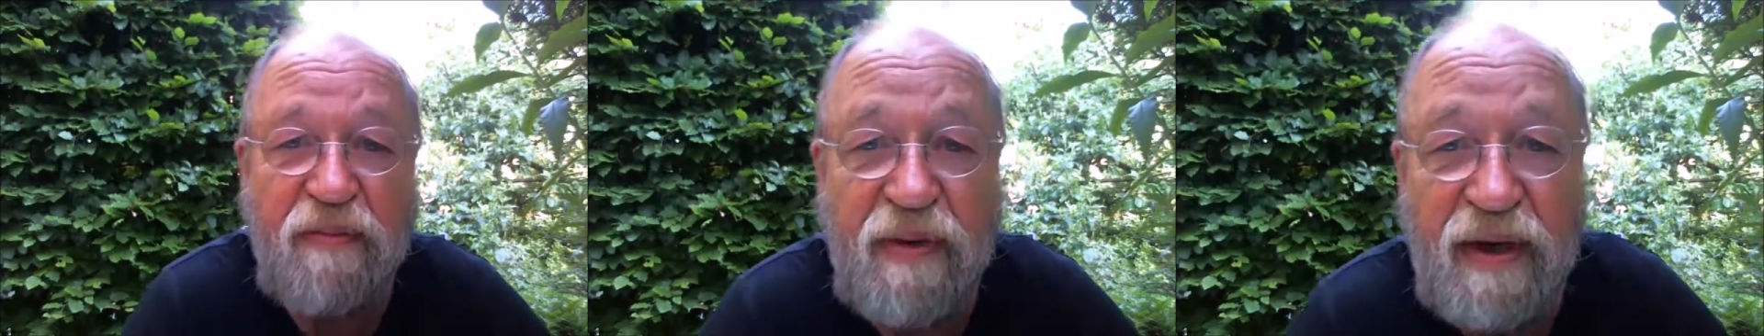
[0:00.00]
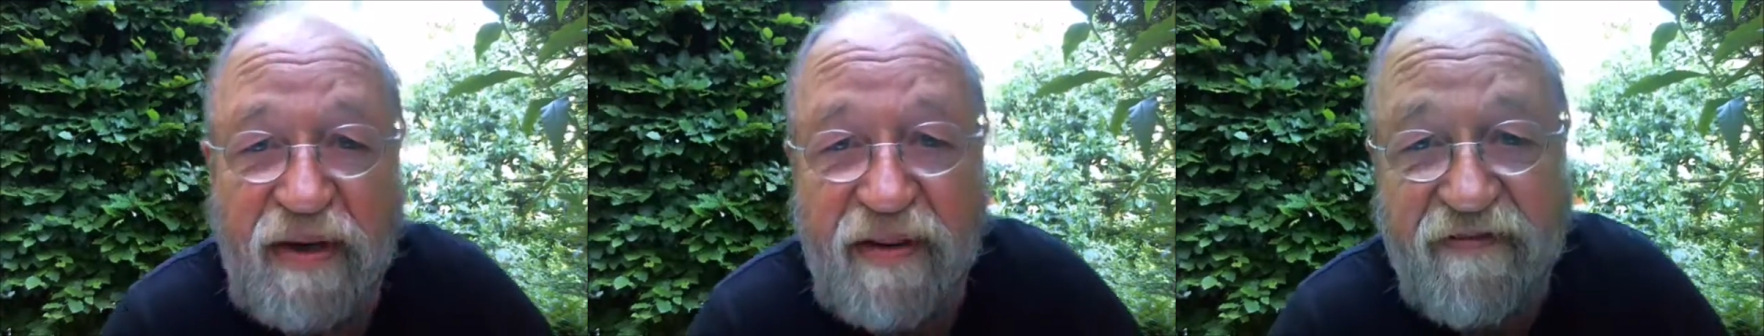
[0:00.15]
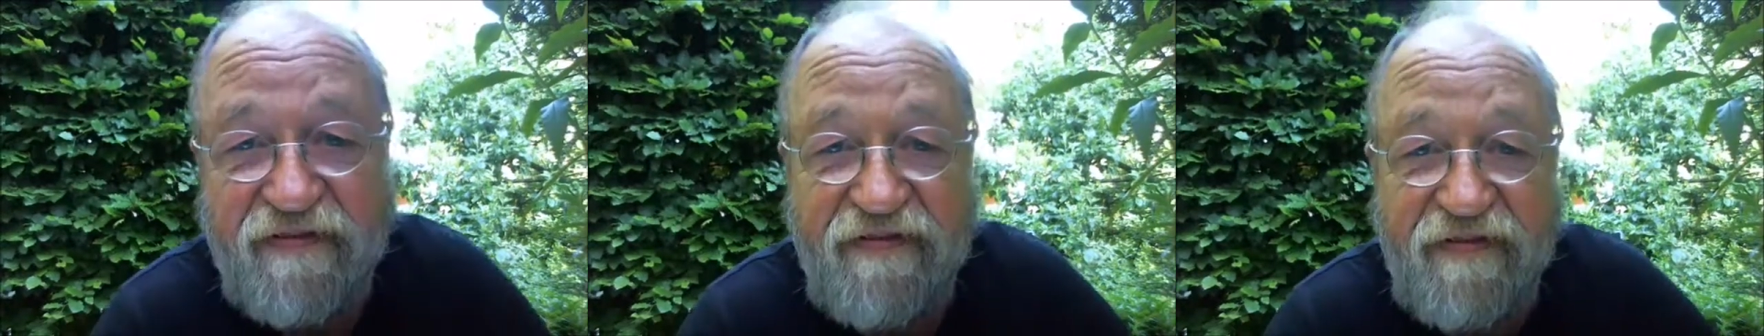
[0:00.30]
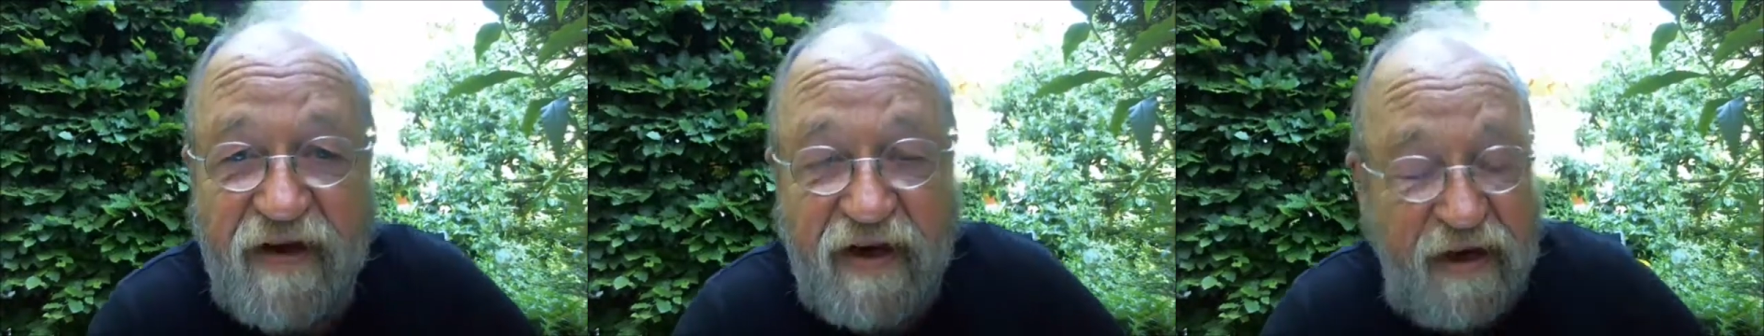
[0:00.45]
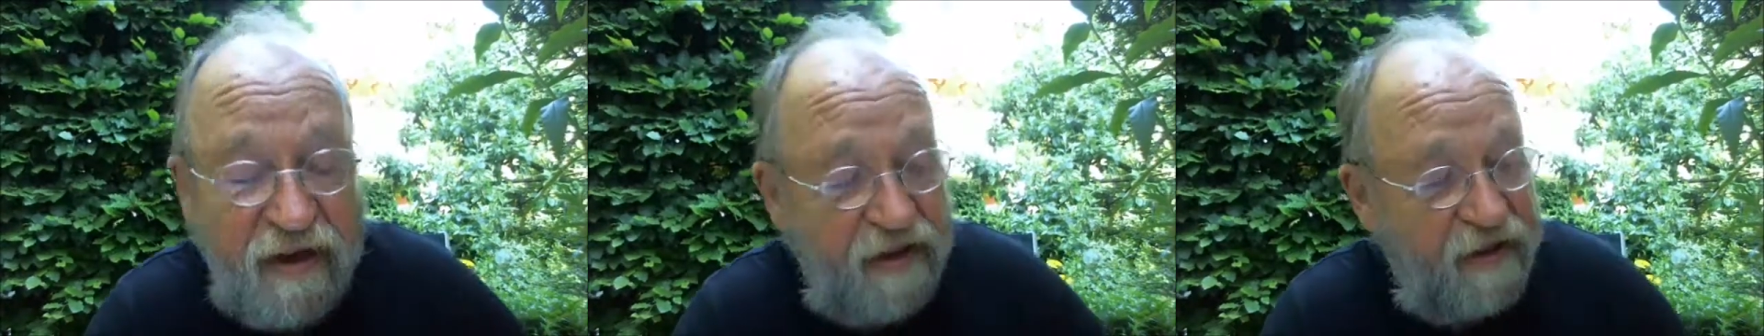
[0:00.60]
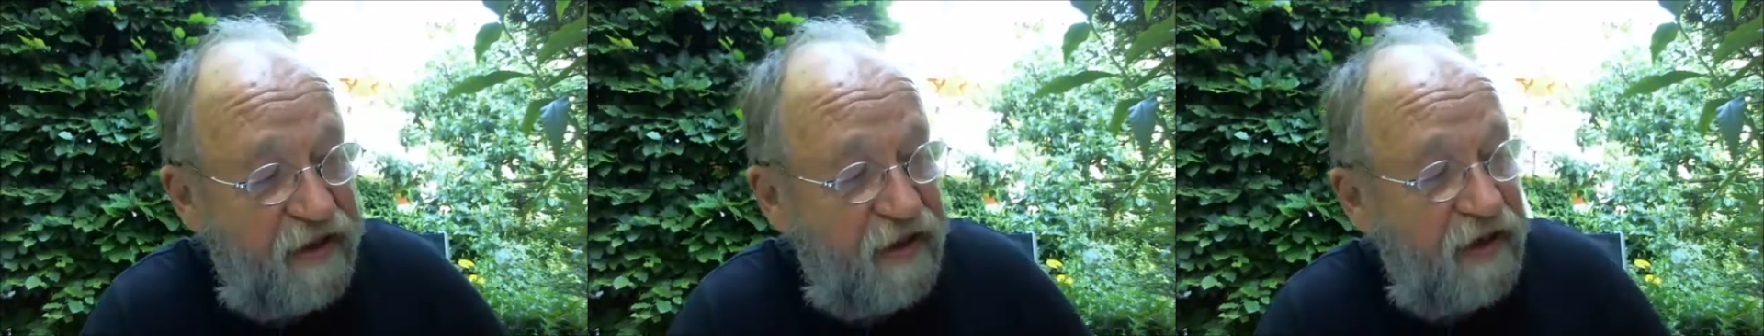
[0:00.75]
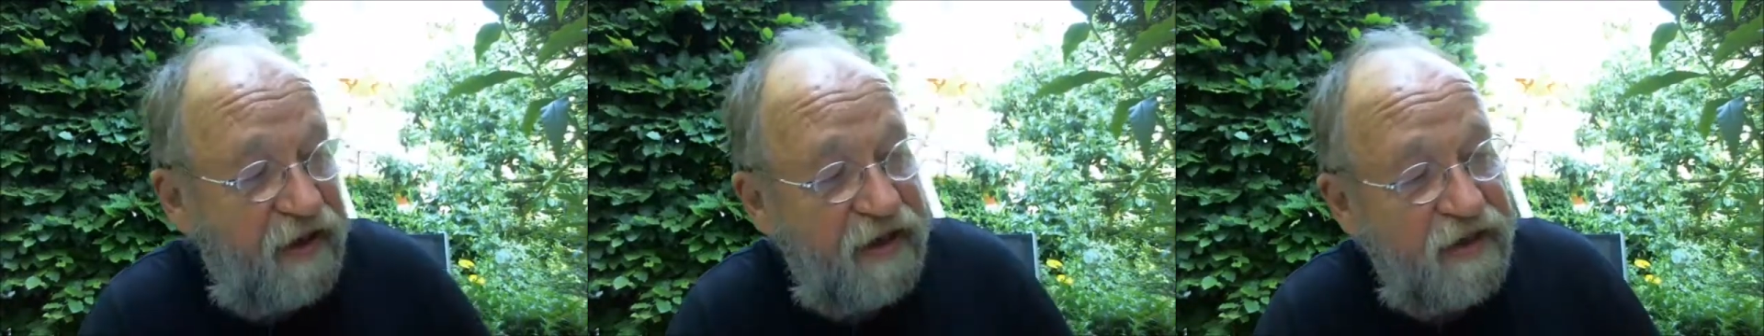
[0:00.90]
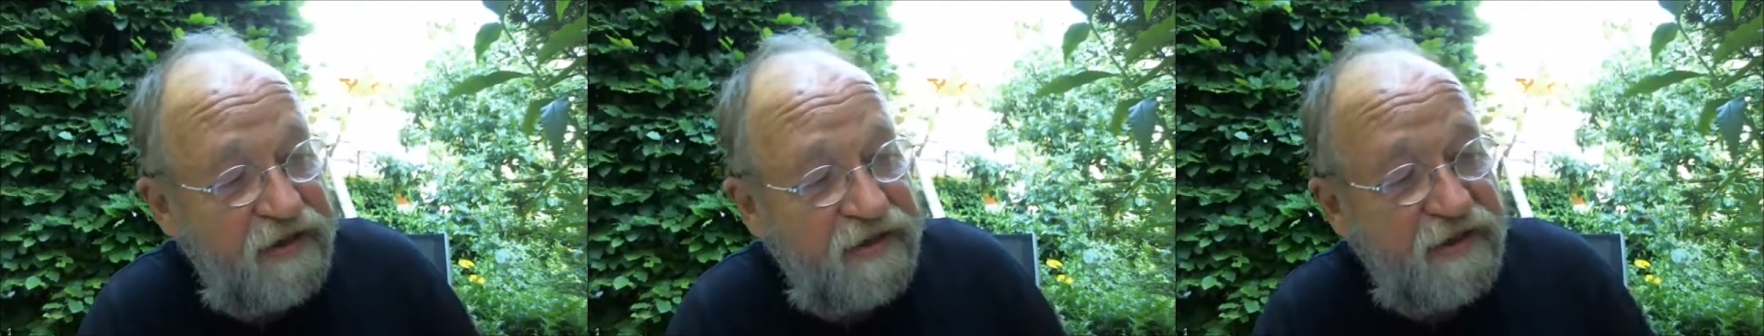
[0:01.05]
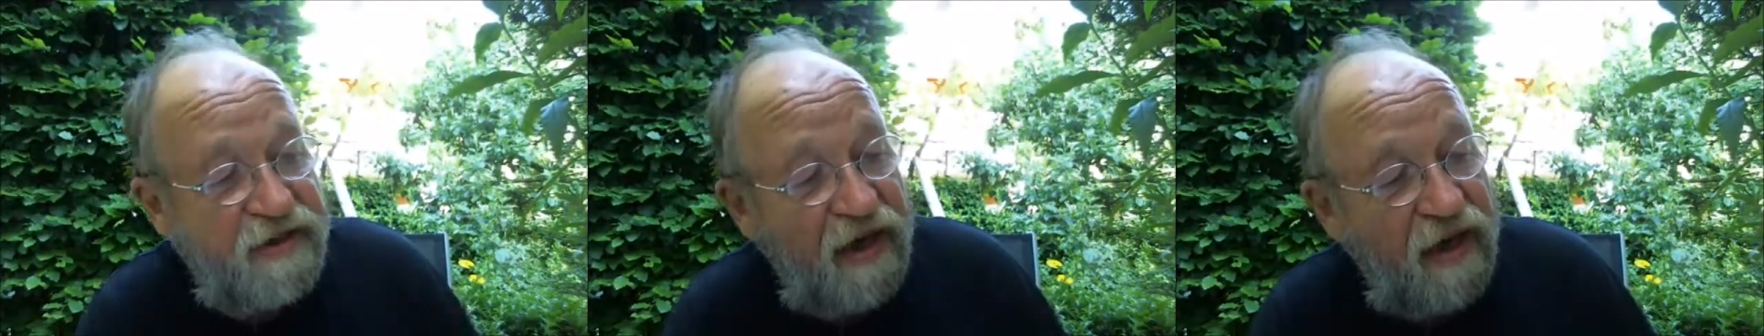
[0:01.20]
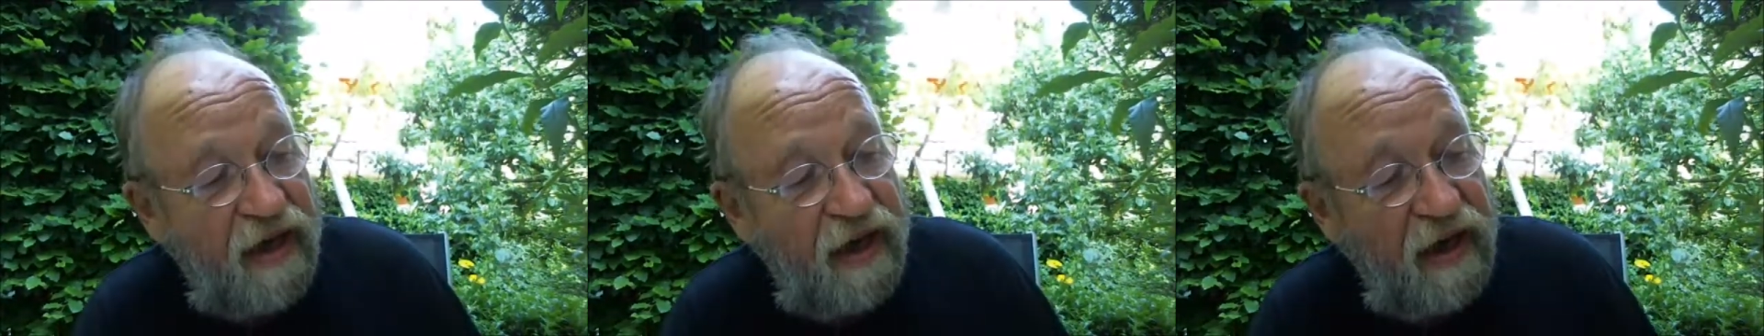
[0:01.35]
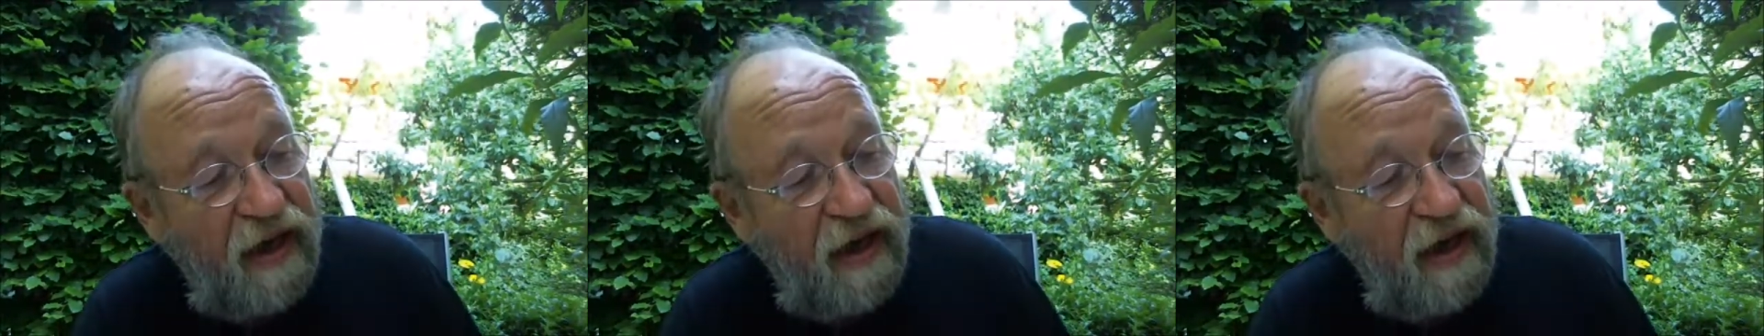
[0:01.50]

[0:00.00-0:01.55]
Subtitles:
But the funny thing is,